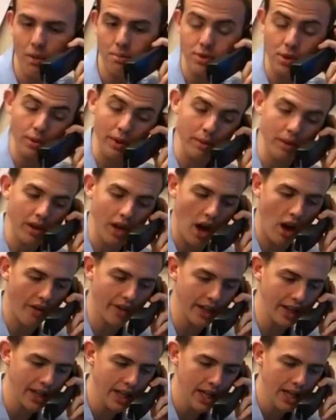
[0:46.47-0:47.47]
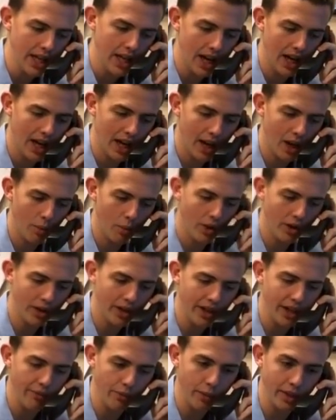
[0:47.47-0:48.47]
So we were calling,
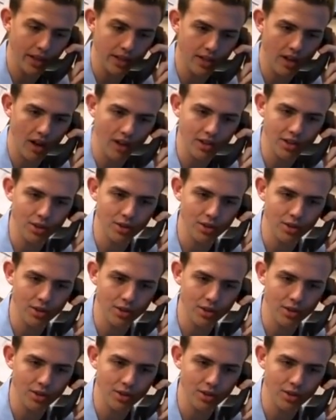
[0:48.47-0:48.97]
wondering if we could talk